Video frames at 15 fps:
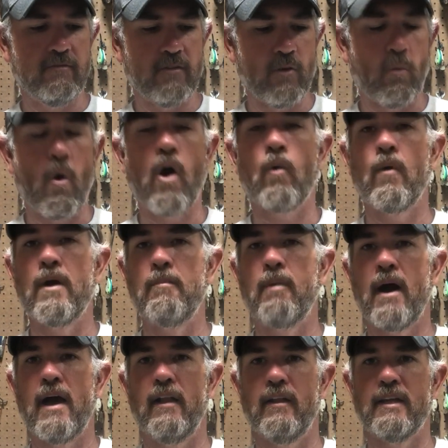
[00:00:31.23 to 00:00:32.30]
walkway
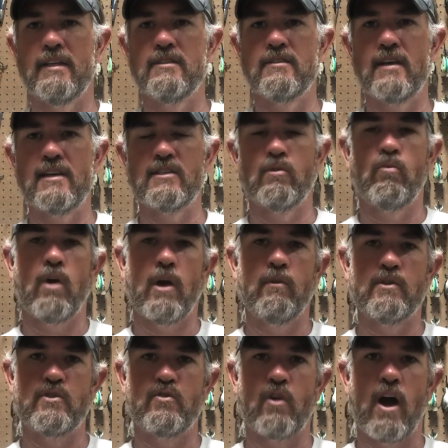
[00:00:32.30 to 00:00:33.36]
pilings as the water
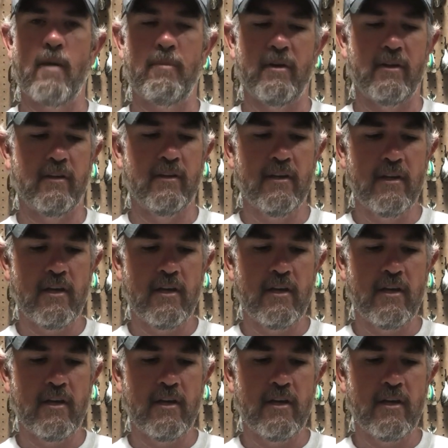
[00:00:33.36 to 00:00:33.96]
was dropping.